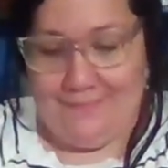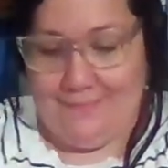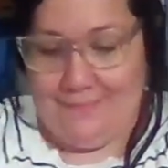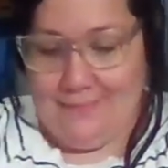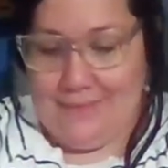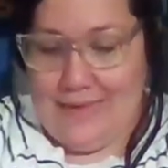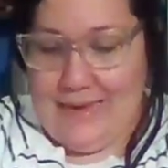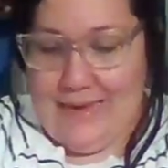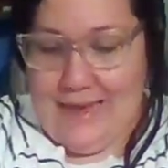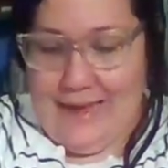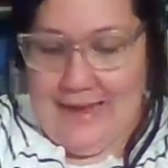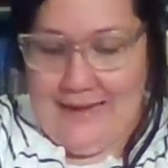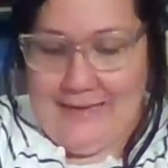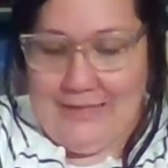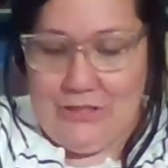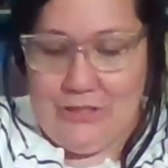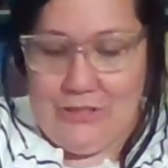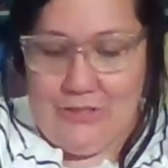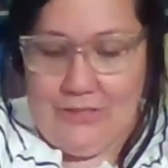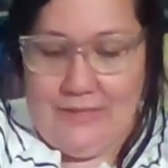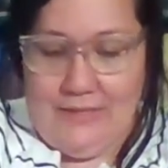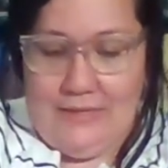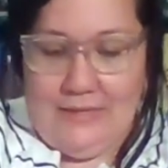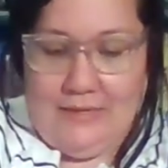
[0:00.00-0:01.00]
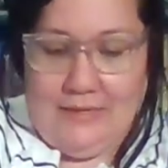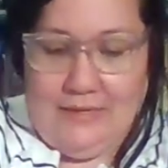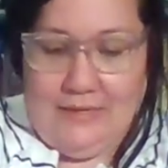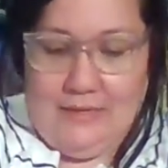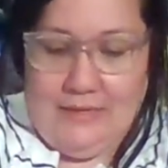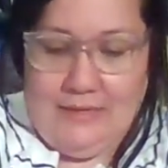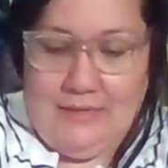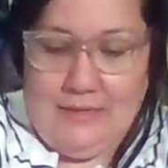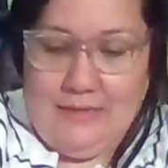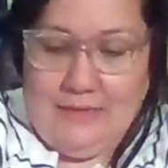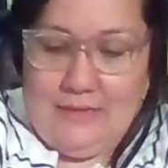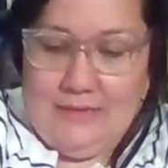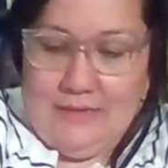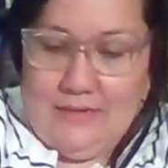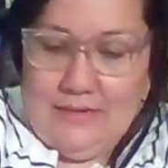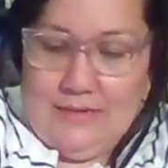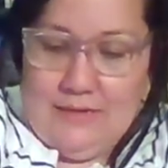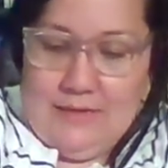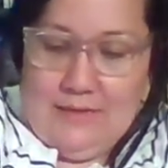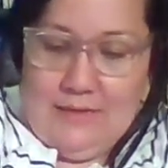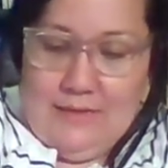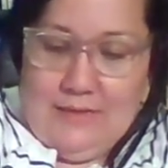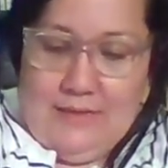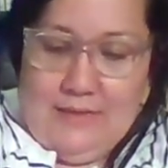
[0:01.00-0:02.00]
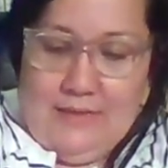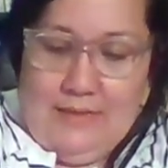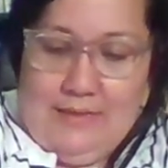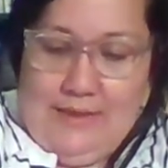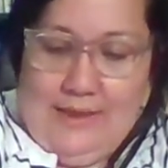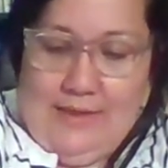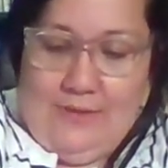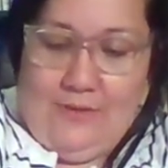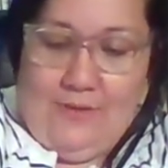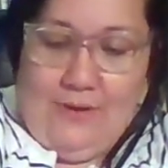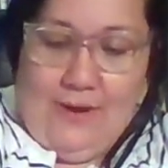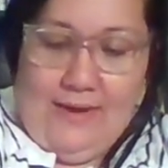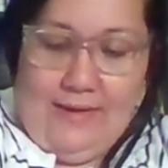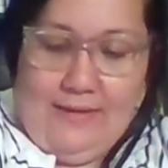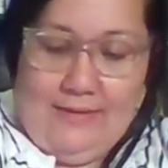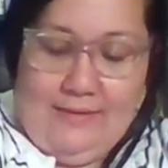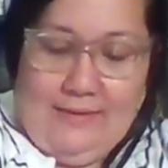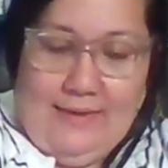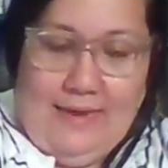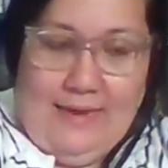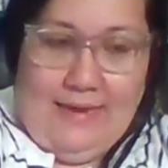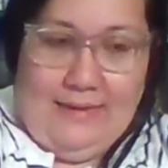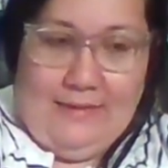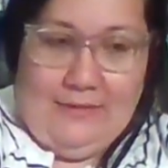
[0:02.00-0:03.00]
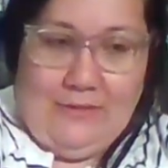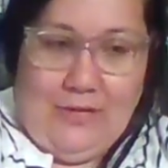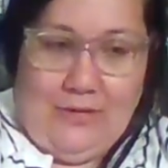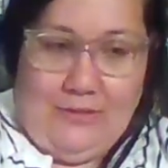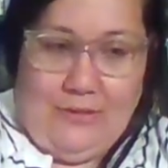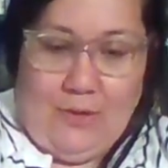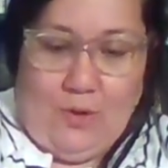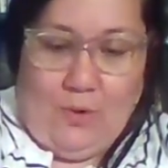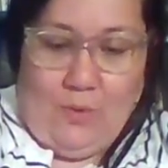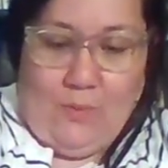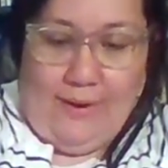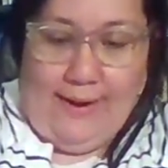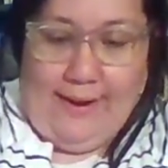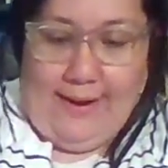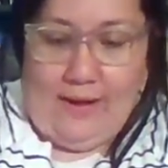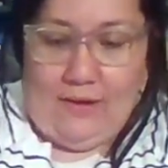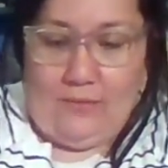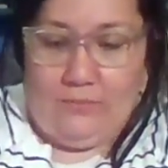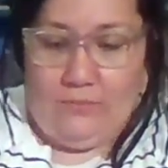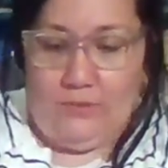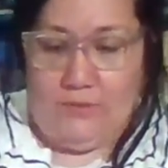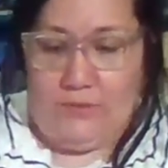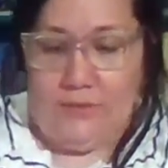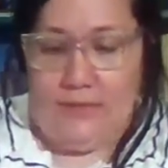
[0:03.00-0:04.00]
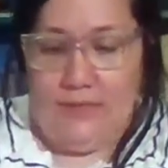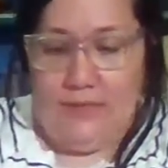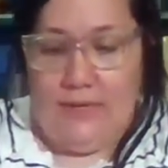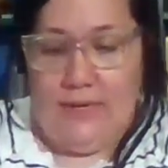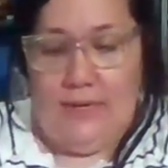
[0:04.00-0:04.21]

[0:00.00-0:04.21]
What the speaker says: They actually lay their eggs on the ground